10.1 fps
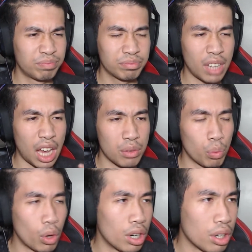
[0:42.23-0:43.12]

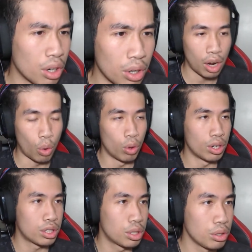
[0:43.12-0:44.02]
Eduardo, War
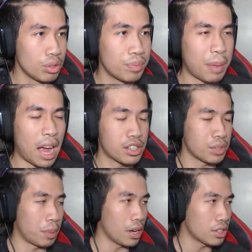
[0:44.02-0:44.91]
2, Patchy
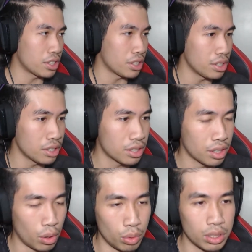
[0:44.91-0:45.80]
Patience,
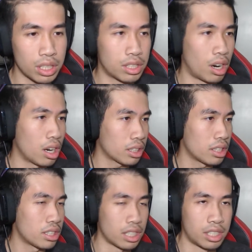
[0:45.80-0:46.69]
Only in
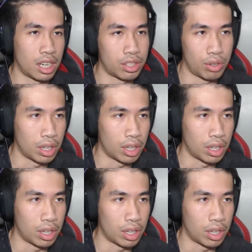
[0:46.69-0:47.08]
Darkness, etc.